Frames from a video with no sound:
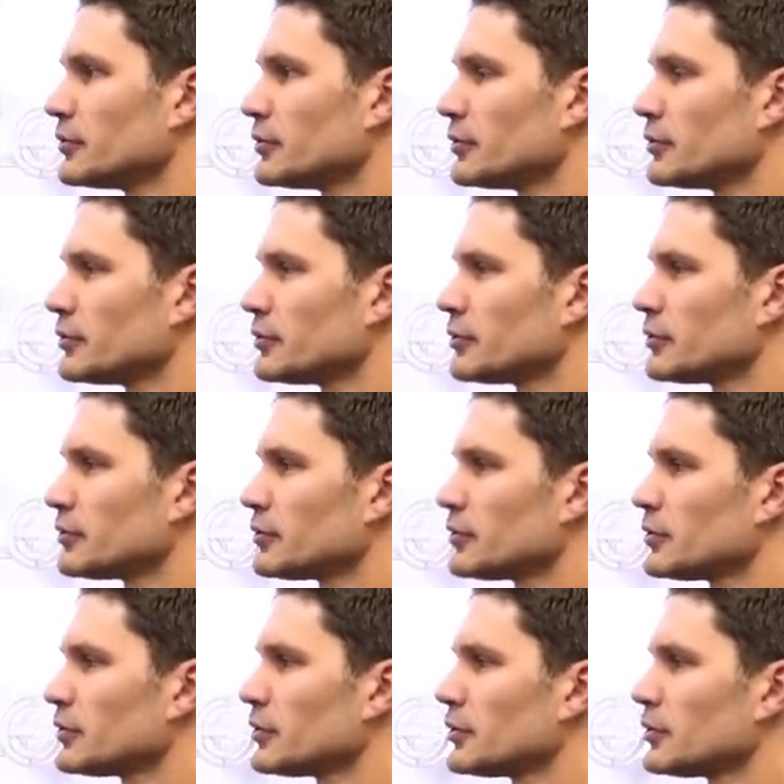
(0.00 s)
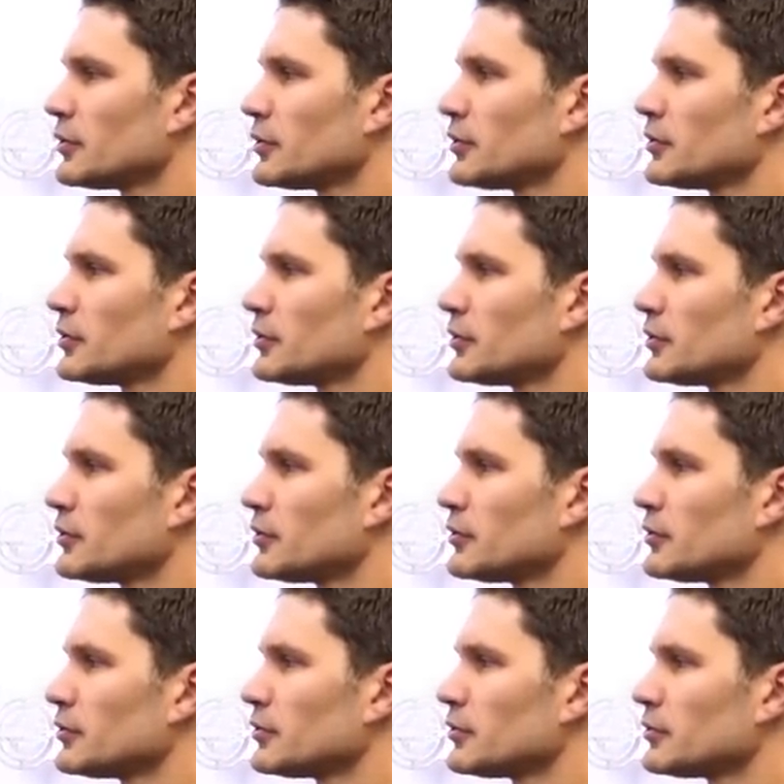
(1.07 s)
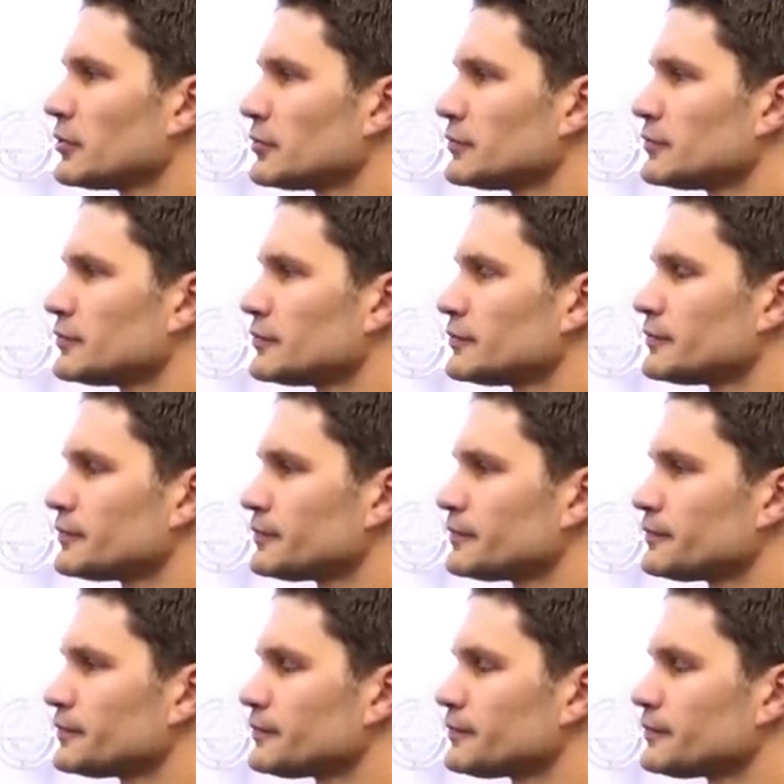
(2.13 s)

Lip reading: (silent)